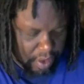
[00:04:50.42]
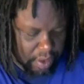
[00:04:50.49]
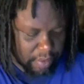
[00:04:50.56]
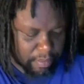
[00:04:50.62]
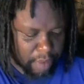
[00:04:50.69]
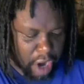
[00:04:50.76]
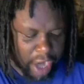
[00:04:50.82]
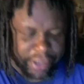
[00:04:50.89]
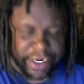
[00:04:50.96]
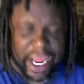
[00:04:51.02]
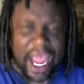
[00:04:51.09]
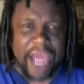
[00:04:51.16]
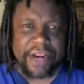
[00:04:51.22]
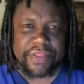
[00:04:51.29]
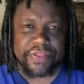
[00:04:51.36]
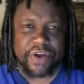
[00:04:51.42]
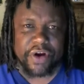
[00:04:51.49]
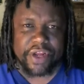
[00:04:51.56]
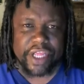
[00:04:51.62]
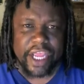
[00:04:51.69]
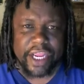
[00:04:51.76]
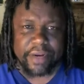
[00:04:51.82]
Mark 9 and
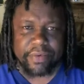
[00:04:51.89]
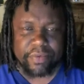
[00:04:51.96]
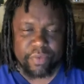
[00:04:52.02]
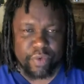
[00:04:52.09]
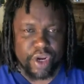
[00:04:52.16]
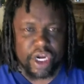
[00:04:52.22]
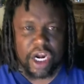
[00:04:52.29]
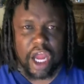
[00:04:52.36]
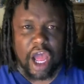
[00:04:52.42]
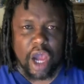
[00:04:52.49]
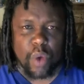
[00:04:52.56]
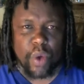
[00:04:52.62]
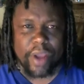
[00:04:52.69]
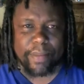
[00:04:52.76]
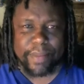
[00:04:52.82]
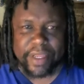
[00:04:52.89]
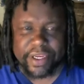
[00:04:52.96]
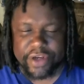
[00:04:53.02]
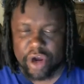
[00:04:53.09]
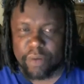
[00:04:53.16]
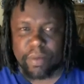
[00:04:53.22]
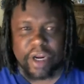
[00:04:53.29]
38. Read along with me.
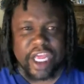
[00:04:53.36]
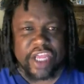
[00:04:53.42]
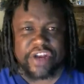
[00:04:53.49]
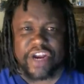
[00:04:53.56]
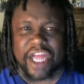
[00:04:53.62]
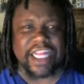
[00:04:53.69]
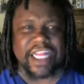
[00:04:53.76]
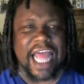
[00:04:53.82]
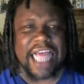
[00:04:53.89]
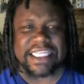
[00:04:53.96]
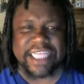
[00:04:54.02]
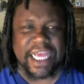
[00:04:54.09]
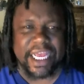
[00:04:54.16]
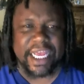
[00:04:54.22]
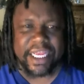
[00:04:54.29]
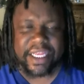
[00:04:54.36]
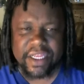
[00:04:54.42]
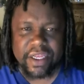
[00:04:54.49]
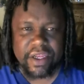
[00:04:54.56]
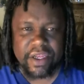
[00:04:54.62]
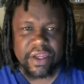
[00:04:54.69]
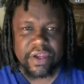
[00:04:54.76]
Don't believe nothing I say.
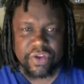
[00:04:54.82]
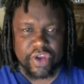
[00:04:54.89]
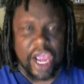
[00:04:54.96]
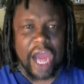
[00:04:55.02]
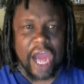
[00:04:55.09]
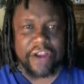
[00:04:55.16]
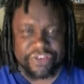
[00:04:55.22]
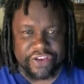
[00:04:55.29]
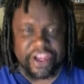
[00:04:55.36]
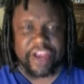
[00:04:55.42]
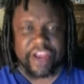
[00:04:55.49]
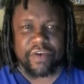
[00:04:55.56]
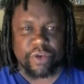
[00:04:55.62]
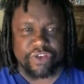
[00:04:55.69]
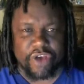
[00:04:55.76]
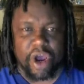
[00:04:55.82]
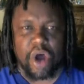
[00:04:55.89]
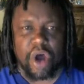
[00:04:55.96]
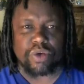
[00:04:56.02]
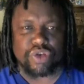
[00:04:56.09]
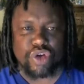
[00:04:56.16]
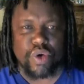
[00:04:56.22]
You got to see it with your
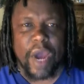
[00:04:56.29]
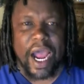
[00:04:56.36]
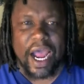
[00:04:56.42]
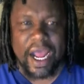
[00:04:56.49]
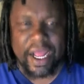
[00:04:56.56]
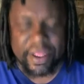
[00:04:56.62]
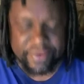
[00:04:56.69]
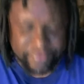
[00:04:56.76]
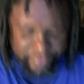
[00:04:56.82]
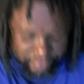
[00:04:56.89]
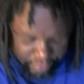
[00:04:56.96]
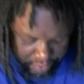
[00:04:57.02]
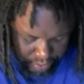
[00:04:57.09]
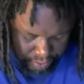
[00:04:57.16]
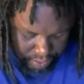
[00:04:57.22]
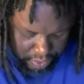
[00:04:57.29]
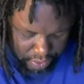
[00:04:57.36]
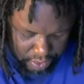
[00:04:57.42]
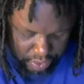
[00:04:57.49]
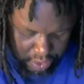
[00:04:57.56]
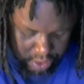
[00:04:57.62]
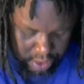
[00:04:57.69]
own two eyes.
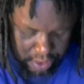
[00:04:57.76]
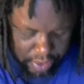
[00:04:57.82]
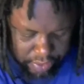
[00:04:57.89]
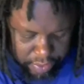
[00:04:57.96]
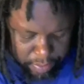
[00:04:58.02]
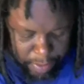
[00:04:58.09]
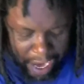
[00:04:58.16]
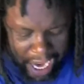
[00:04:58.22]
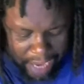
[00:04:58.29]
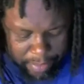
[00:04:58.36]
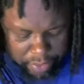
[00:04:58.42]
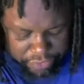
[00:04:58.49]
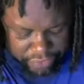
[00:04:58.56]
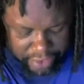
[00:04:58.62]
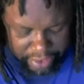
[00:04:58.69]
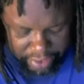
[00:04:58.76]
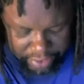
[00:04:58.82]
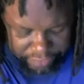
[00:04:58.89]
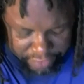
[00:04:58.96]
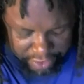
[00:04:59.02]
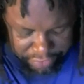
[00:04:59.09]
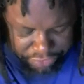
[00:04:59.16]
The Bible
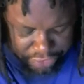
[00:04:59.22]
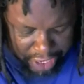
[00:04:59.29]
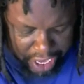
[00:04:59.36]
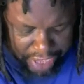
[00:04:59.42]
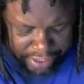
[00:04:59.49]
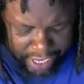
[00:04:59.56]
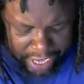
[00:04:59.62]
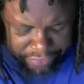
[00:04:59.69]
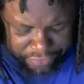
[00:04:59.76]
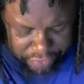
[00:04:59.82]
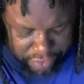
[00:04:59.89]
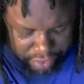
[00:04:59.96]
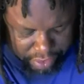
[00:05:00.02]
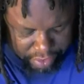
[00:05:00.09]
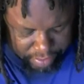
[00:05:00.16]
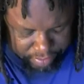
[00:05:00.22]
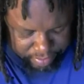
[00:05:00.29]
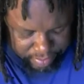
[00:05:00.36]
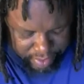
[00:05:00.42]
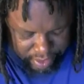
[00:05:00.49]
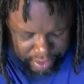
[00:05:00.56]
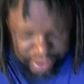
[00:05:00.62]
says, and John answered him,
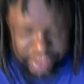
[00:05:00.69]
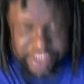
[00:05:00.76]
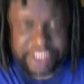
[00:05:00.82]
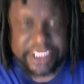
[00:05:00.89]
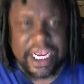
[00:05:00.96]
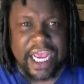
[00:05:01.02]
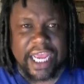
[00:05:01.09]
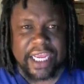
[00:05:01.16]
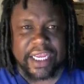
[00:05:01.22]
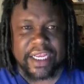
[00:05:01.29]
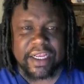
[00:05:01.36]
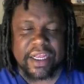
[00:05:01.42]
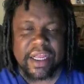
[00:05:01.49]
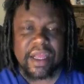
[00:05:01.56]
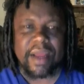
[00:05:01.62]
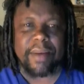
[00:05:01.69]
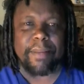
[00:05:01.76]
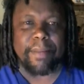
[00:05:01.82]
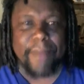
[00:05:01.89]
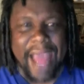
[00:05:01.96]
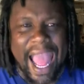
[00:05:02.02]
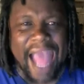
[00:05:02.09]
saying,
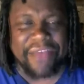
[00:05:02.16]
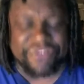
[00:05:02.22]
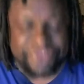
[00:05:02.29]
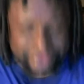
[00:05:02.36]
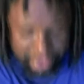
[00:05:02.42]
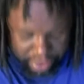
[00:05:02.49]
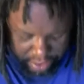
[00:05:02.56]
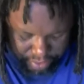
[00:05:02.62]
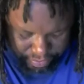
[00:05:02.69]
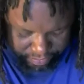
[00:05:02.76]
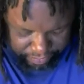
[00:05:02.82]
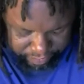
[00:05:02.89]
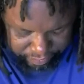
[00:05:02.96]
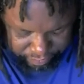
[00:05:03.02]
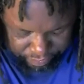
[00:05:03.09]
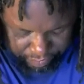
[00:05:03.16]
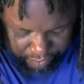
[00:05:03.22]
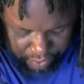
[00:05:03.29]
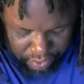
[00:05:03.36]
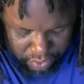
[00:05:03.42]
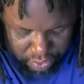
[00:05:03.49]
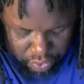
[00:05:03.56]
Master,
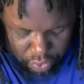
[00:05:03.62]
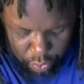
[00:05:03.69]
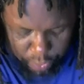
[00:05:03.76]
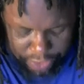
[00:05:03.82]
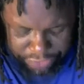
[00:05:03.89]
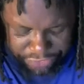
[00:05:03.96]
we